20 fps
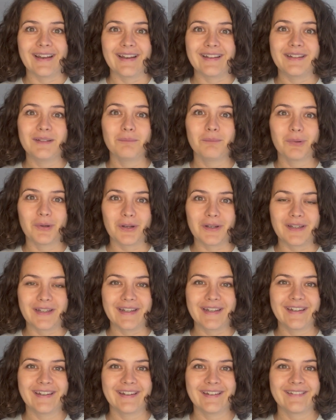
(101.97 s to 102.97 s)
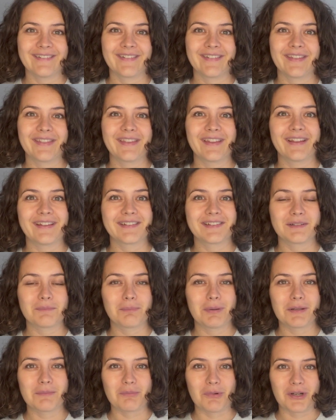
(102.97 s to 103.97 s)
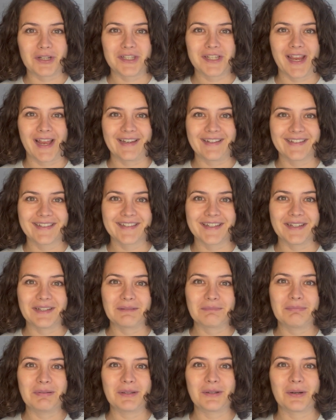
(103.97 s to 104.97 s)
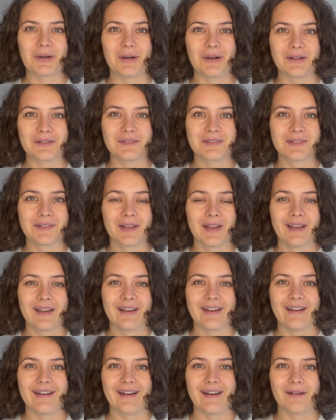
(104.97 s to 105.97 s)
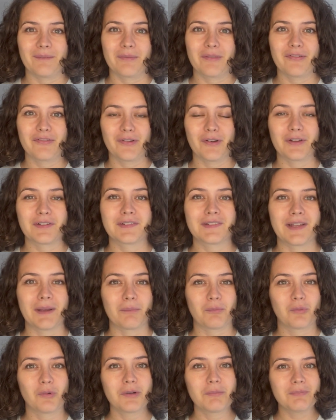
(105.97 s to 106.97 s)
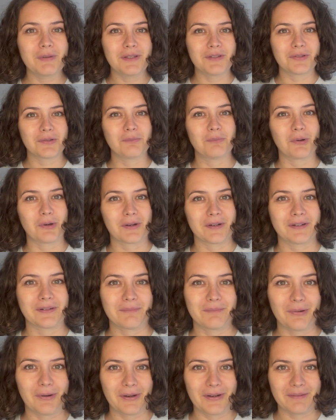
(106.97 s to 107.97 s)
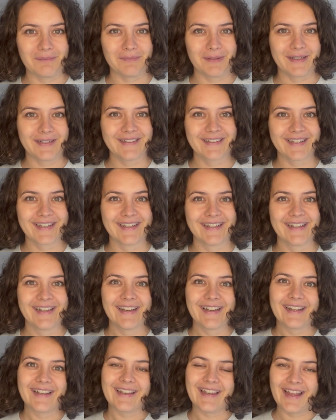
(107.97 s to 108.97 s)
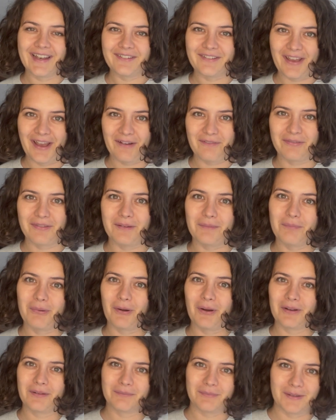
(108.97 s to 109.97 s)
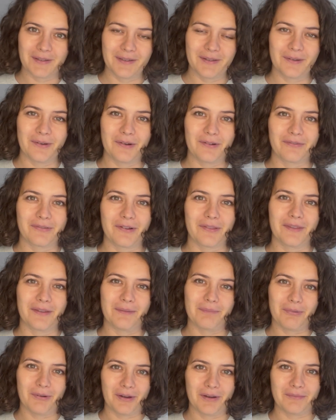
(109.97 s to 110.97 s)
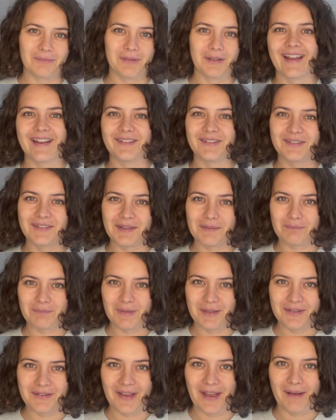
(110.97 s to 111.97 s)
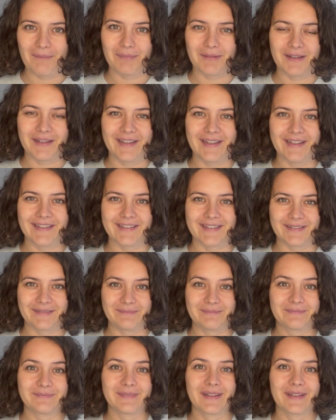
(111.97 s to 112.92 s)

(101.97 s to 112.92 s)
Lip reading: In Berlin, it's a bit more challenging because the first step would be to book an appointment, and then you have the appointment, you go for the appointment and you submit your application.